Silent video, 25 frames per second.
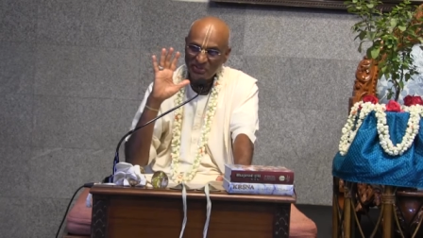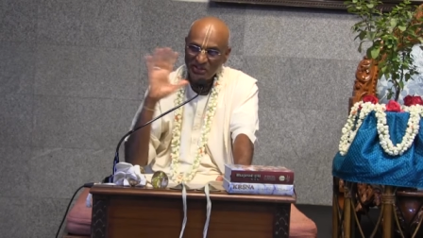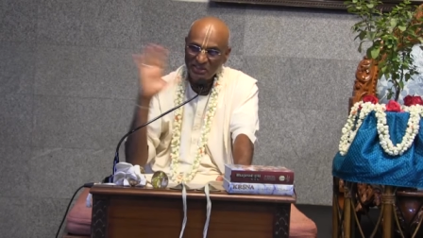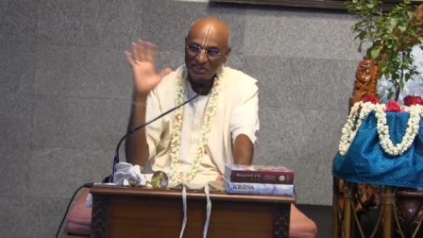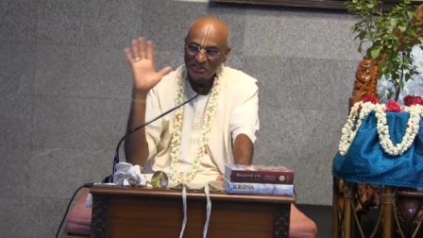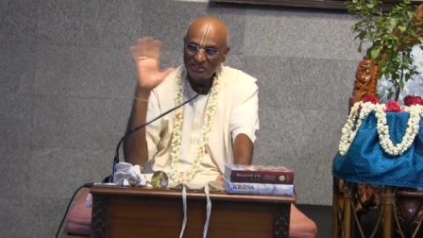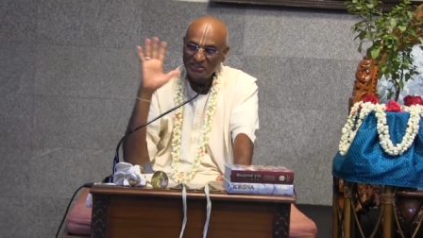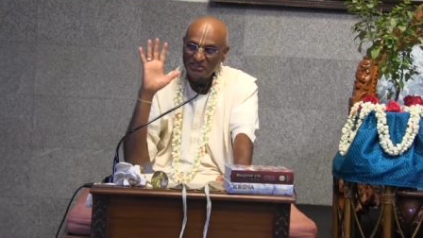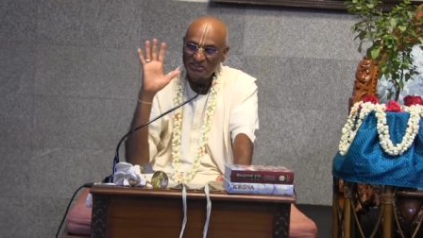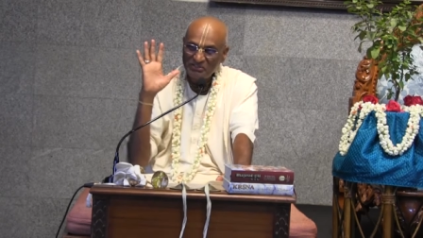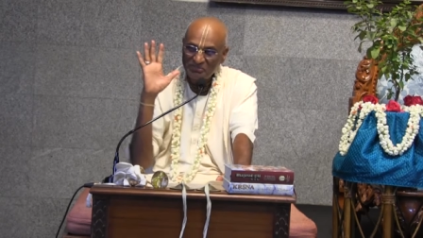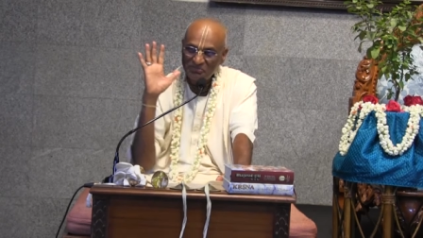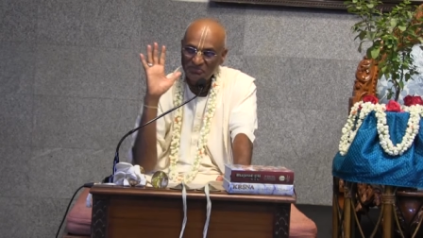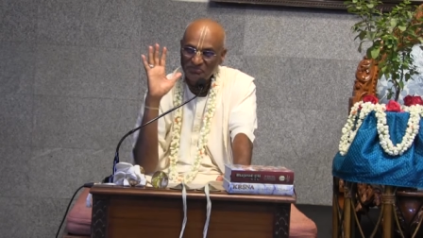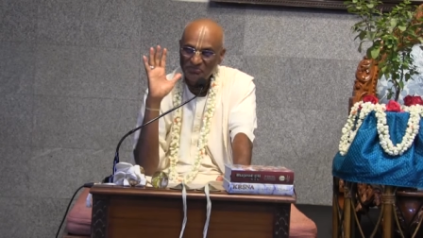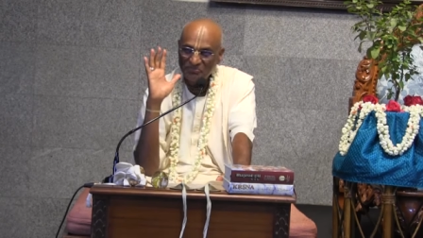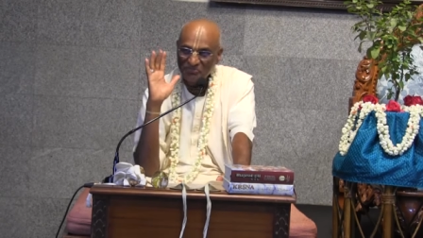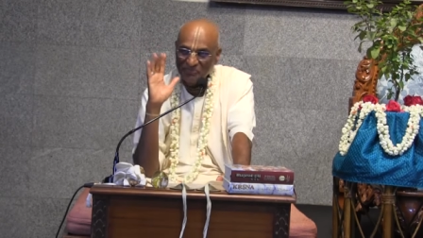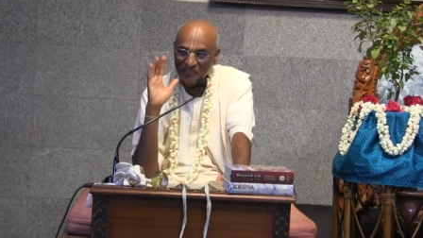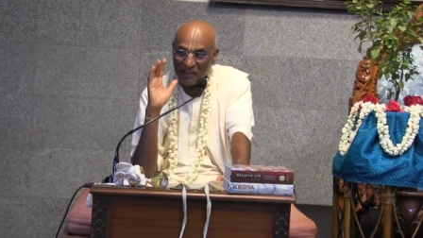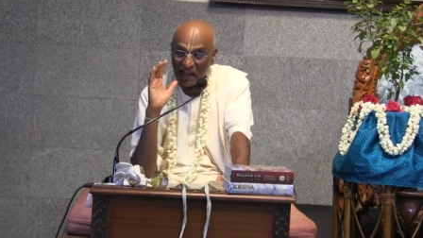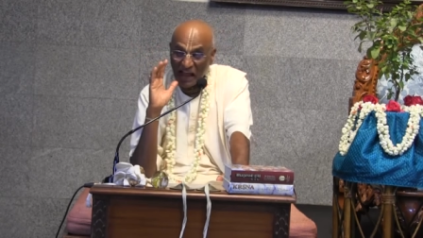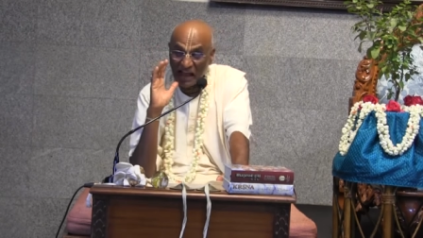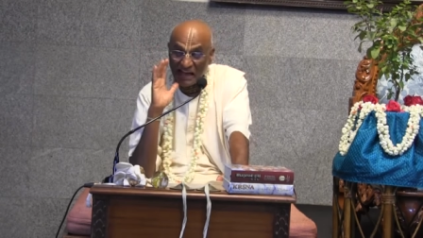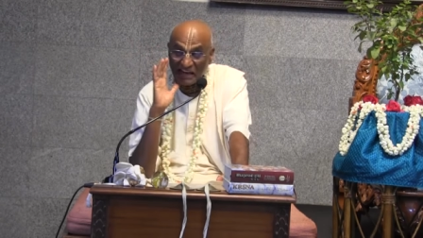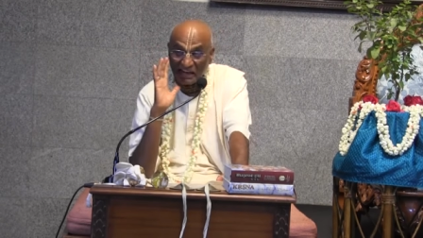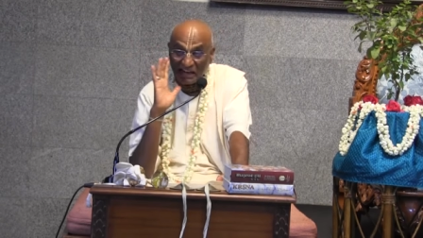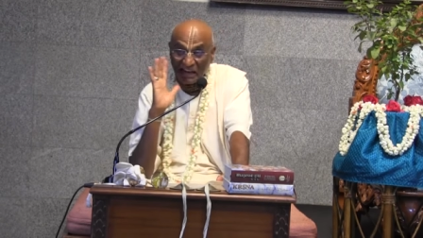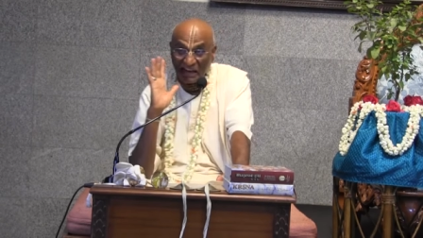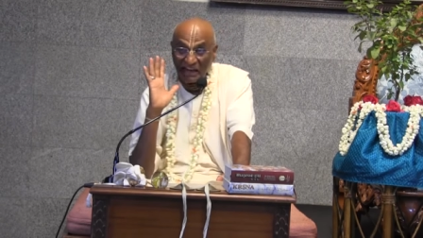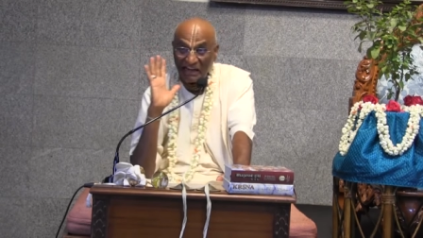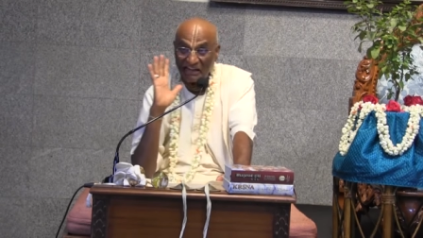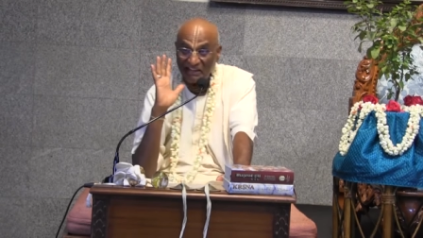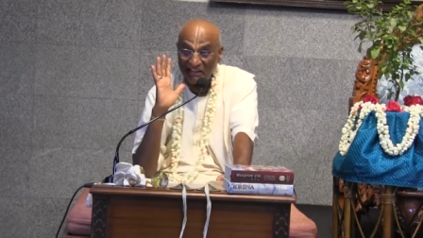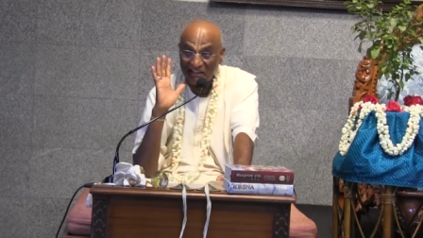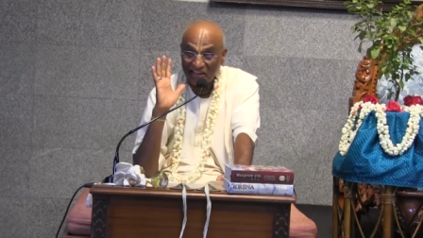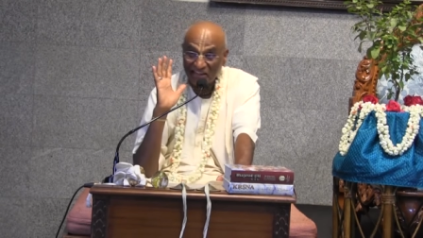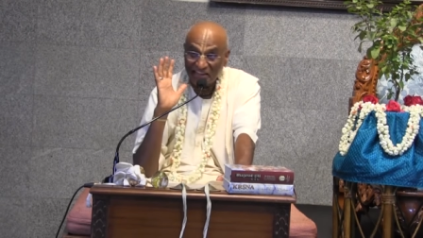very
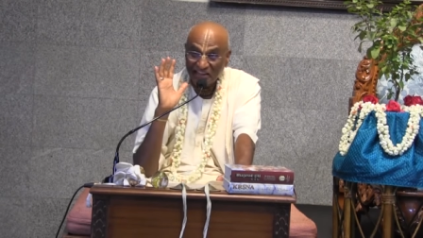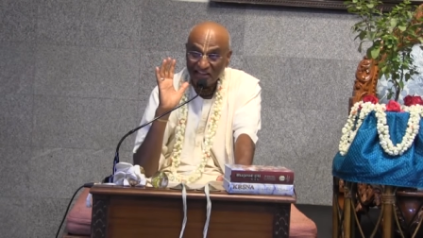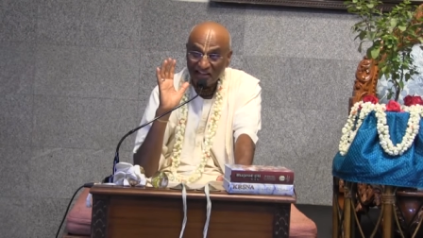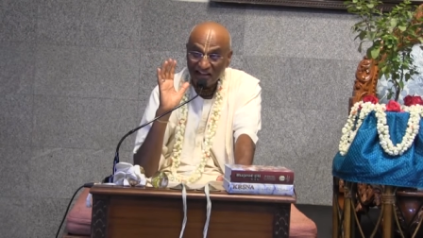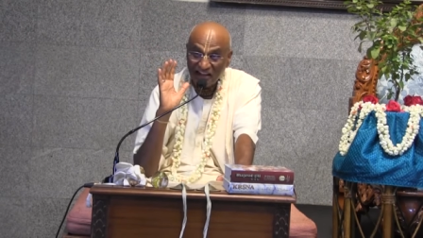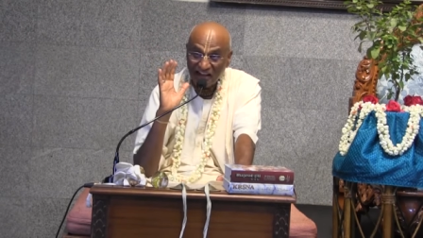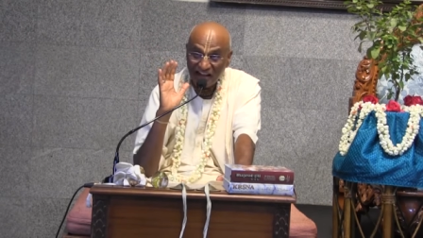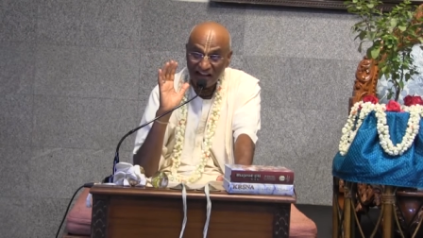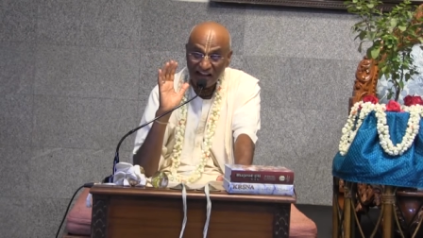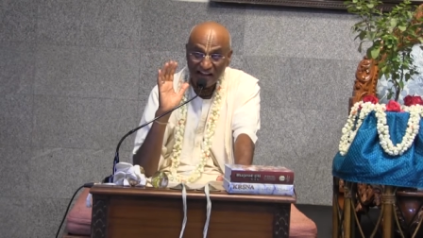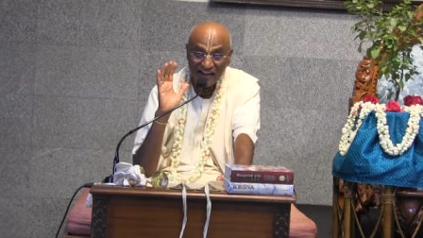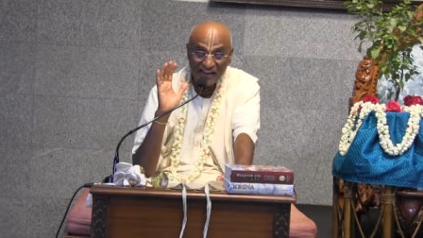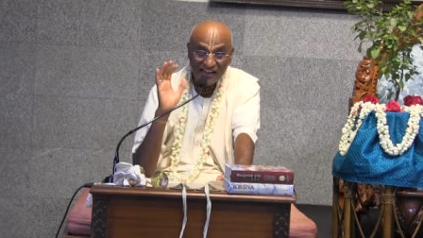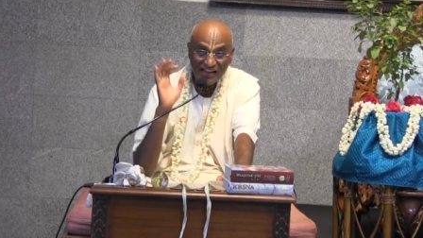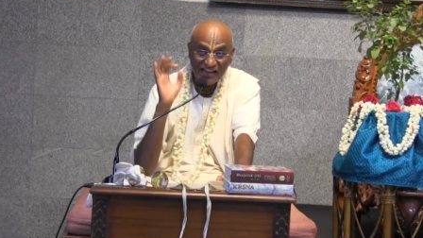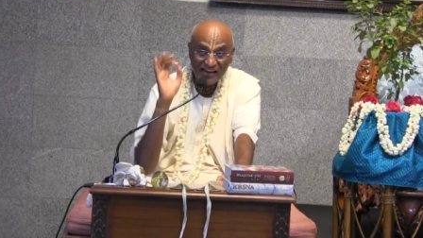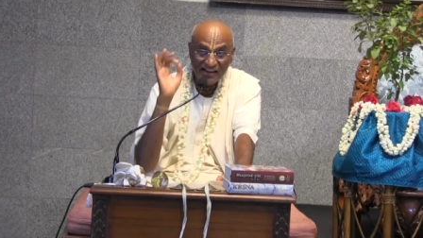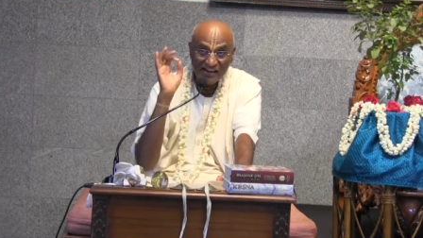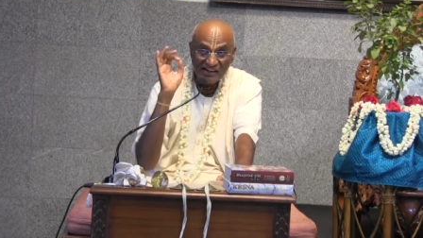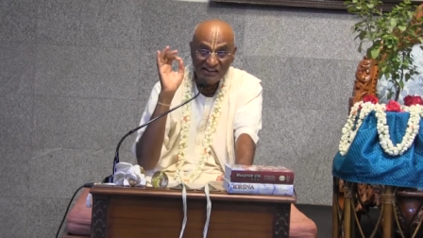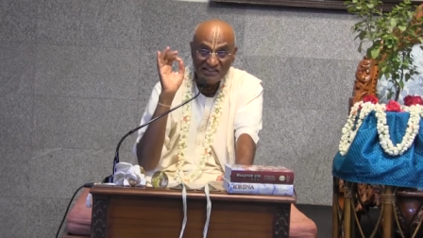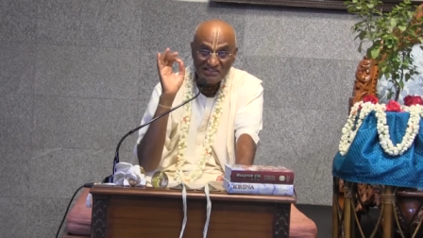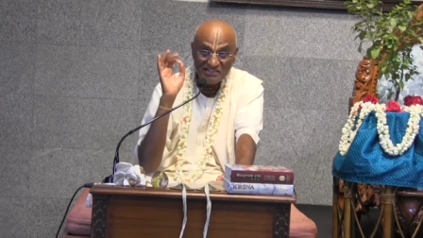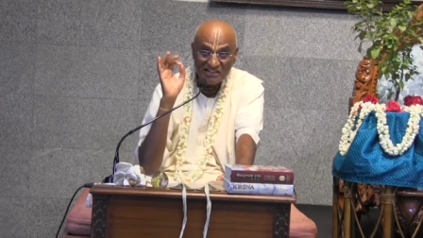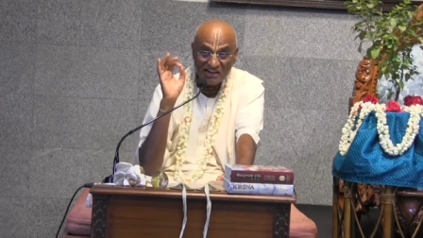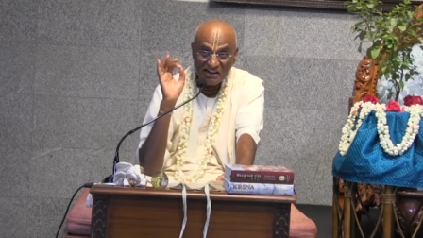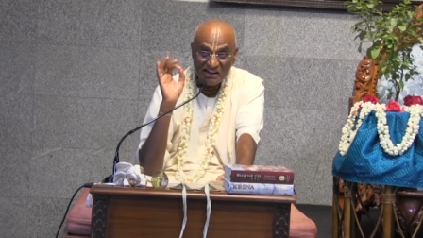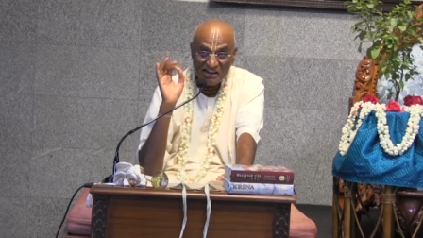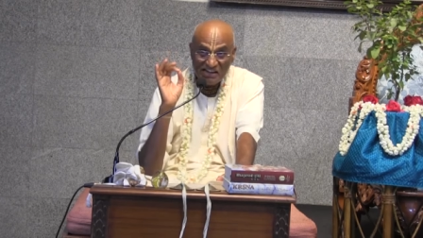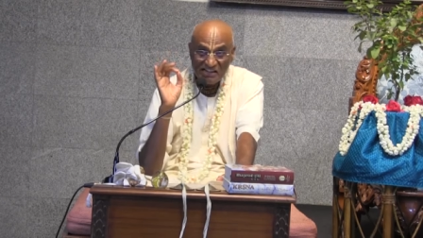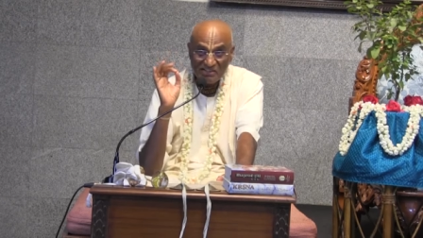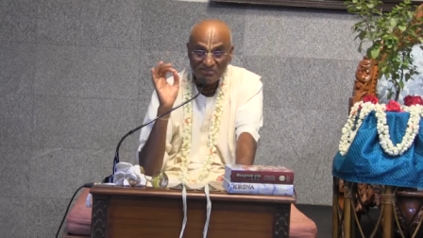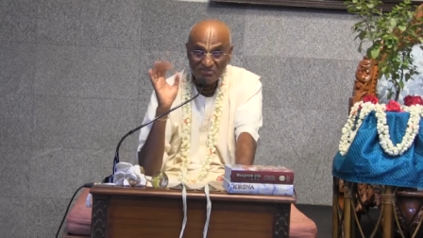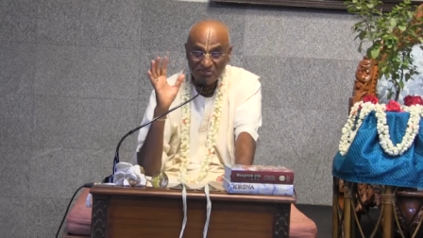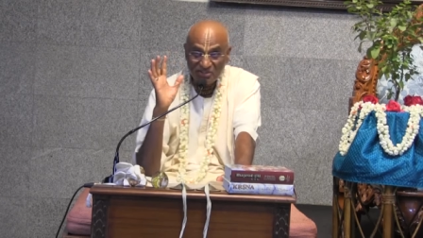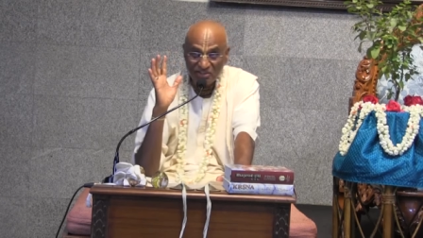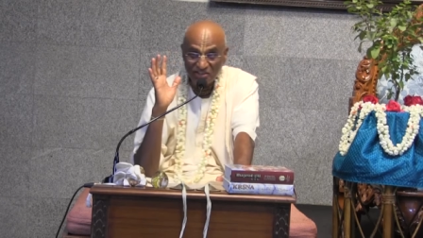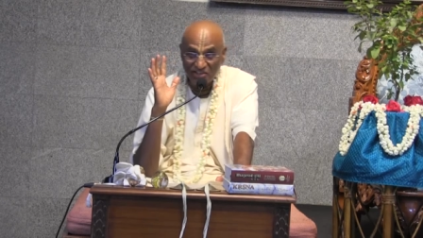arrogant. Arrogant is the
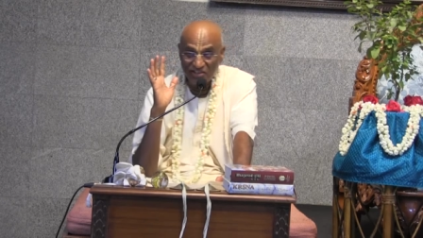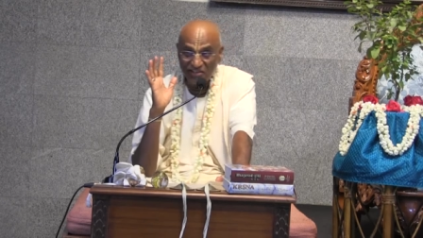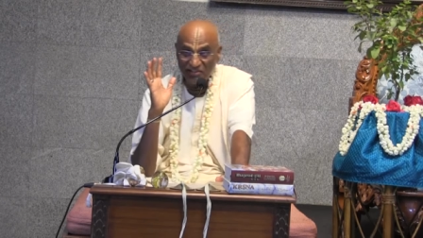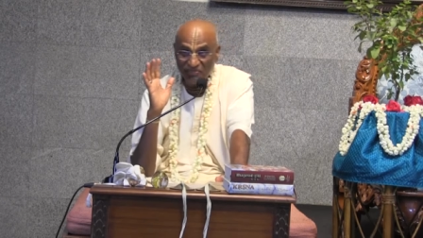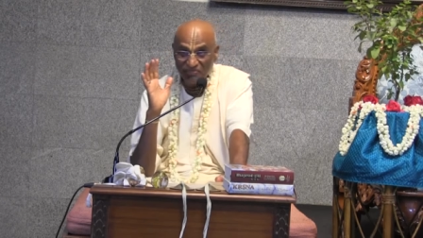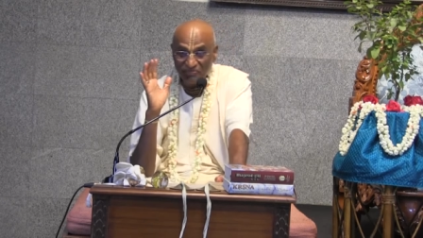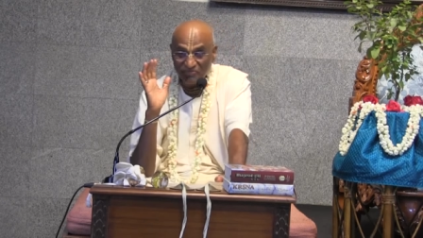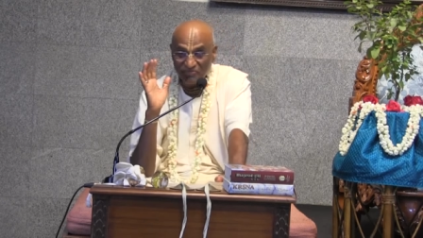right word.